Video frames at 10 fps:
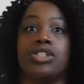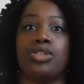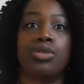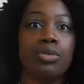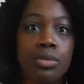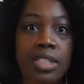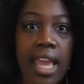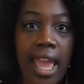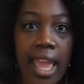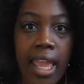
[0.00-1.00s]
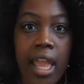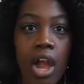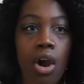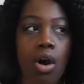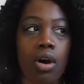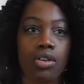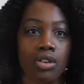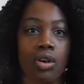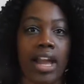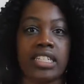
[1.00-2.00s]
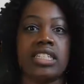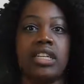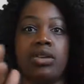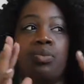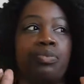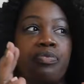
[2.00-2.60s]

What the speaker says: Tuesday. I just need